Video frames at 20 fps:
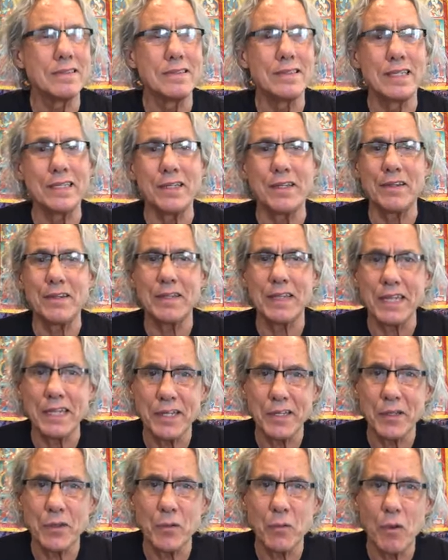that you
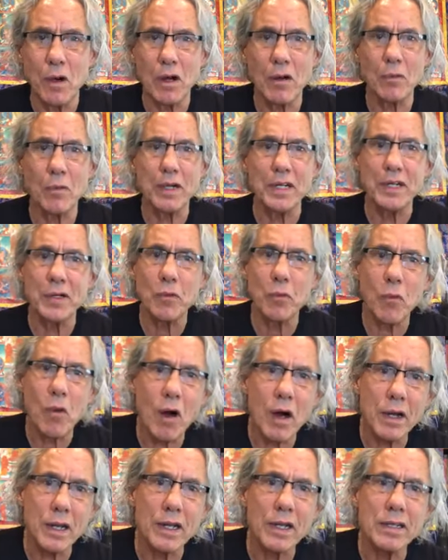think you want when you
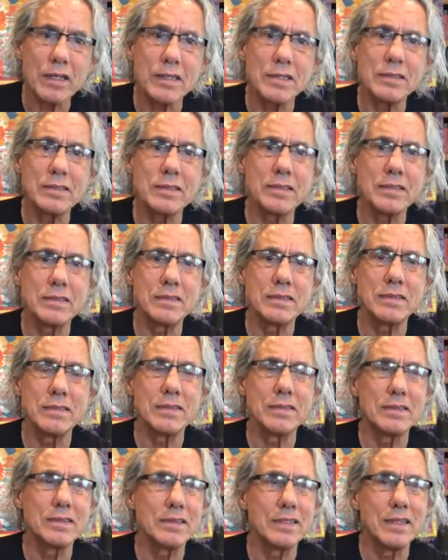want
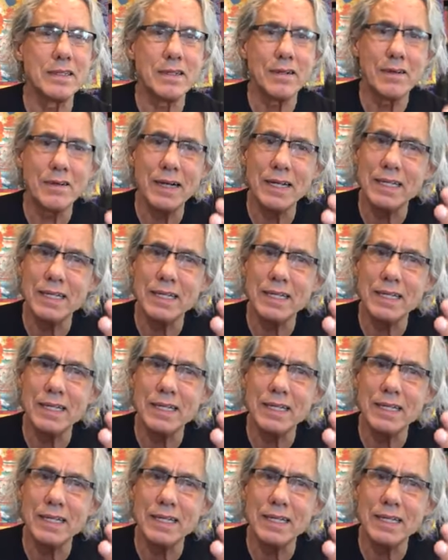it.